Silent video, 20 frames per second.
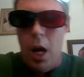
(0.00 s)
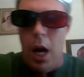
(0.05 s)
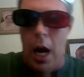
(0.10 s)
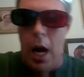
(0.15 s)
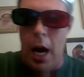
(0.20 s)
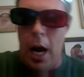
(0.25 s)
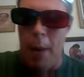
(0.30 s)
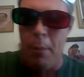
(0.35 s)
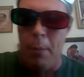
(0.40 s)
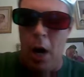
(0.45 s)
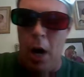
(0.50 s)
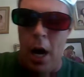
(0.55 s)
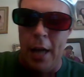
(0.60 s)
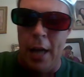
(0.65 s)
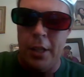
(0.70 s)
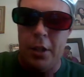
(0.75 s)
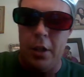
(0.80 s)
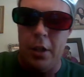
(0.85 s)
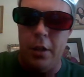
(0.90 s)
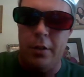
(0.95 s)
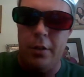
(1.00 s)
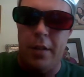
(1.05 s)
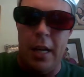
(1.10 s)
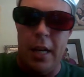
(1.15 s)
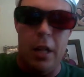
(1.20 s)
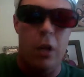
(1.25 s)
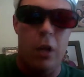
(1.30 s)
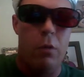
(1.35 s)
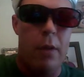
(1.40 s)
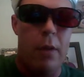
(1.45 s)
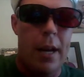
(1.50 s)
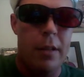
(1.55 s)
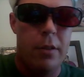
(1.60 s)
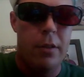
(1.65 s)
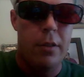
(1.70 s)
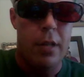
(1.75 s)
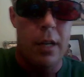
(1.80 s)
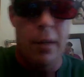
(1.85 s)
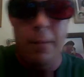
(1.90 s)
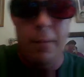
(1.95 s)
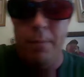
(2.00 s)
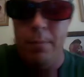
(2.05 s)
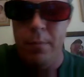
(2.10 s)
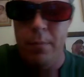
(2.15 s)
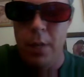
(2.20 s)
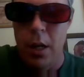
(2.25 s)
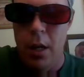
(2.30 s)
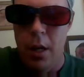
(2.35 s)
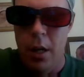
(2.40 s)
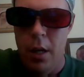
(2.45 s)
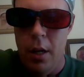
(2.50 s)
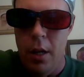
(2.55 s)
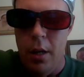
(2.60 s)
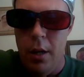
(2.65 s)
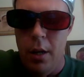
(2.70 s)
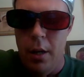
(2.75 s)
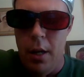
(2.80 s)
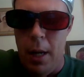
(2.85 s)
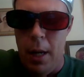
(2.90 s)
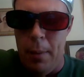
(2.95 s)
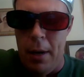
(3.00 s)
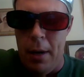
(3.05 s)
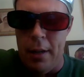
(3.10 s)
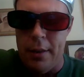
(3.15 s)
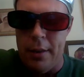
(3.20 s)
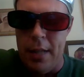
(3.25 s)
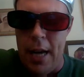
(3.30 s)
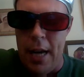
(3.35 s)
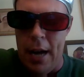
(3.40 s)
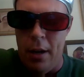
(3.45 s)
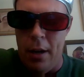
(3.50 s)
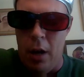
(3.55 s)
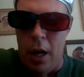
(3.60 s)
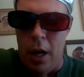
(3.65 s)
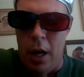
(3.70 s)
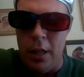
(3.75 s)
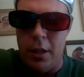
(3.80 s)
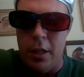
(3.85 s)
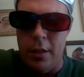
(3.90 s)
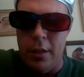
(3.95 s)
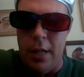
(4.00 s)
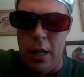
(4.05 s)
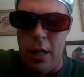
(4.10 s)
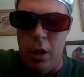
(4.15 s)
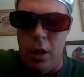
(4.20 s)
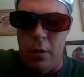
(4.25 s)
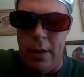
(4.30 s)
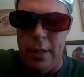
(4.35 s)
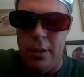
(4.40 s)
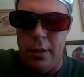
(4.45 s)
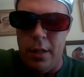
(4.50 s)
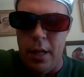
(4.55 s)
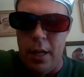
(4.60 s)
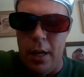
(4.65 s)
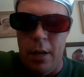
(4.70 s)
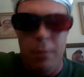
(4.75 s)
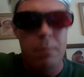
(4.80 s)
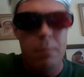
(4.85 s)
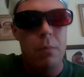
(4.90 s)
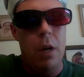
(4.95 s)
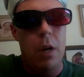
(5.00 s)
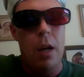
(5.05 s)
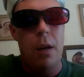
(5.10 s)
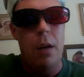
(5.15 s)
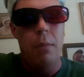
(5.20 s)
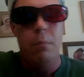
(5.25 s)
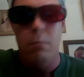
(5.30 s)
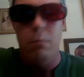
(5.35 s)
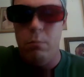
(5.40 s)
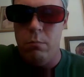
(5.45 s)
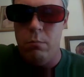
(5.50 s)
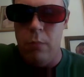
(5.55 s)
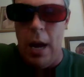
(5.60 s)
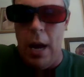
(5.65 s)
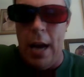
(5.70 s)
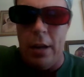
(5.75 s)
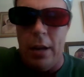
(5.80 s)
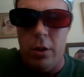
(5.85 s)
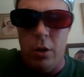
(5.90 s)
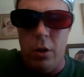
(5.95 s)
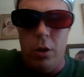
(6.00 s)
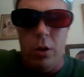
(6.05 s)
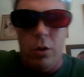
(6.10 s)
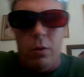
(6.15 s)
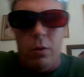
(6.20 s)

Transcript: Um, Oscar De La Renta, how about that? Oscar De La Renta, actor,